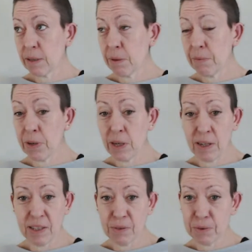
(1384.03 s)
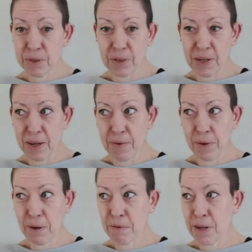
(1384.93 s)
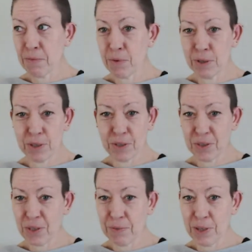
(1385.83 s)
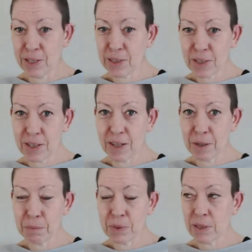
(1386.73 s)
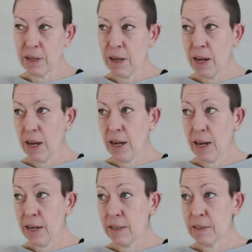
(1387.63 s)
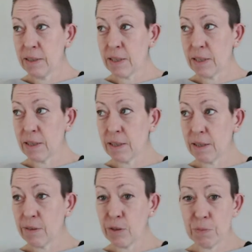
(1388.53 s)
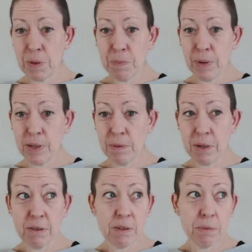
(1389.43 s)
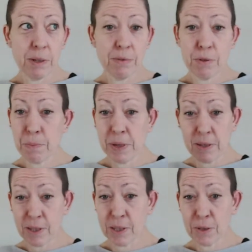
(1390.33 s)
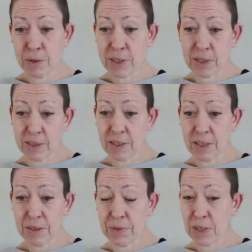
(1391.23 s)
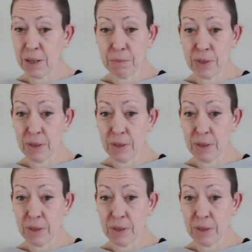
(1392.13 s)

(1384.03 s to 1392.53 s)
However, I also get a flurry of watches and stuff at lunchtimes. And of course, people in America or whatever will be looking at your listings at different times.